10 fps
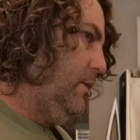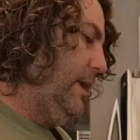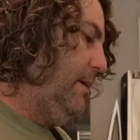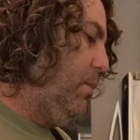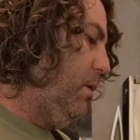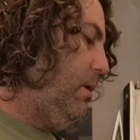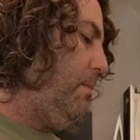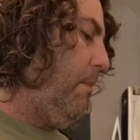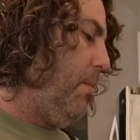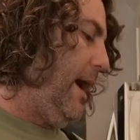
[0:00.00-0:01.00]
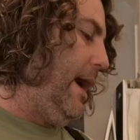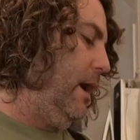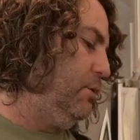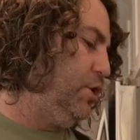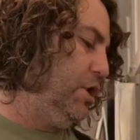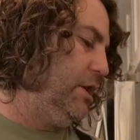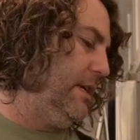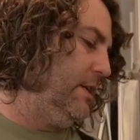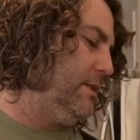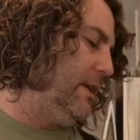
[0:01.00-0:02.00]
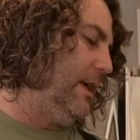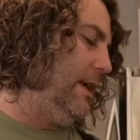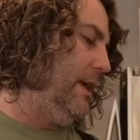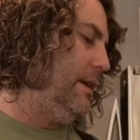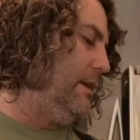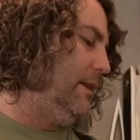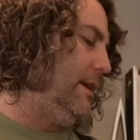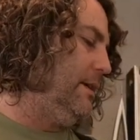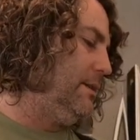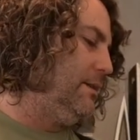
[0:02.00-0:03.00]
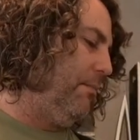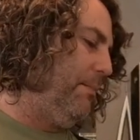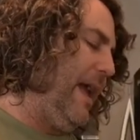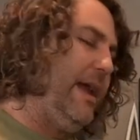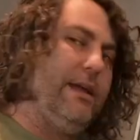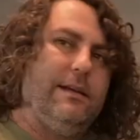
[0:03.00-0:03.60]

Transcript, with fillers: We need more brown goodness in this pan.